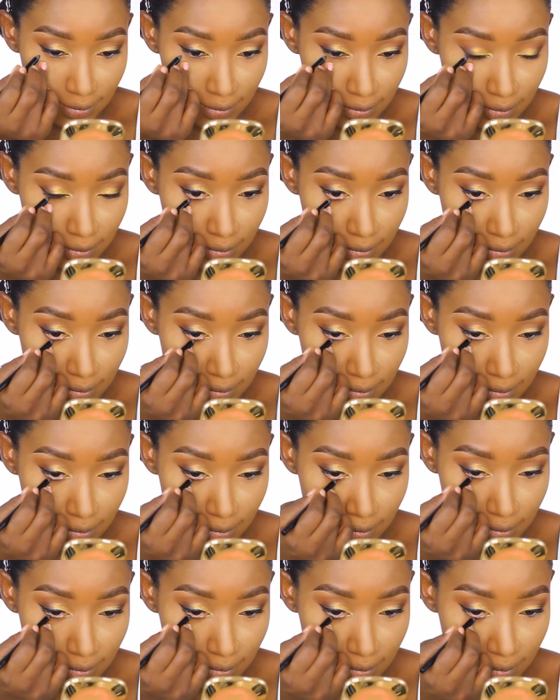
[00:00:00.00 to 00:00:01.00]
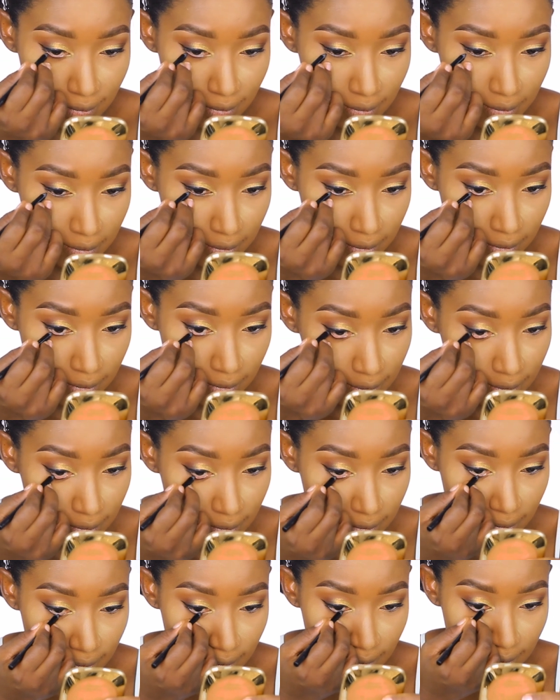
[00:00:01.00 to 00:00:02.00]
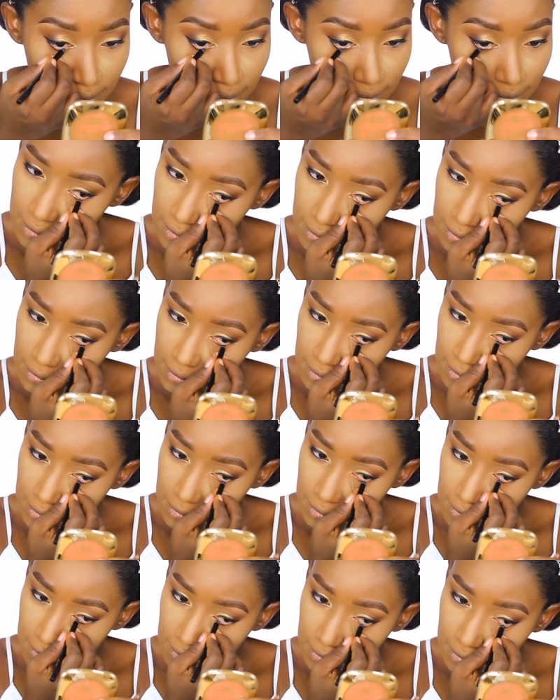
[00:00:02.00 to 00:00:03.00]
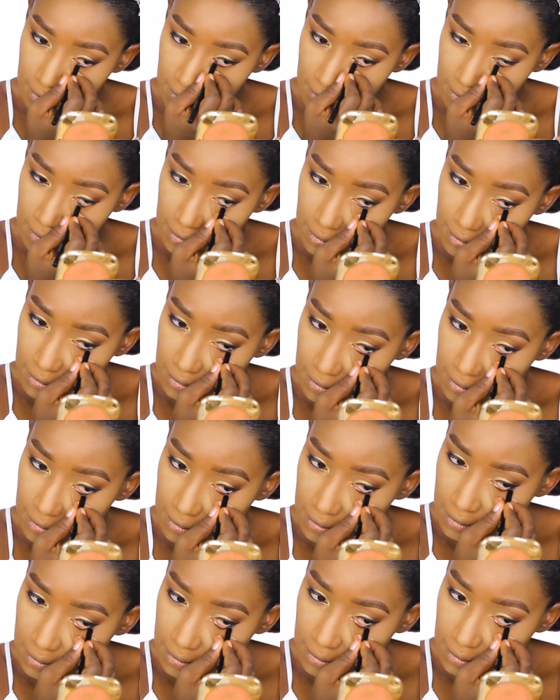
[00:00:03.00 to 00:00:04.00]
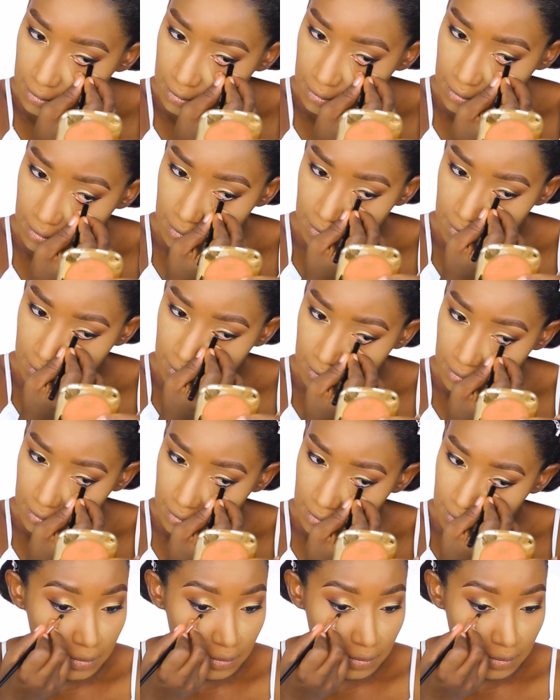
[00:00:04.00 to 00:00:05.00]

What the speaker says: for my eyes, and also applying some brown eyeshadow as well.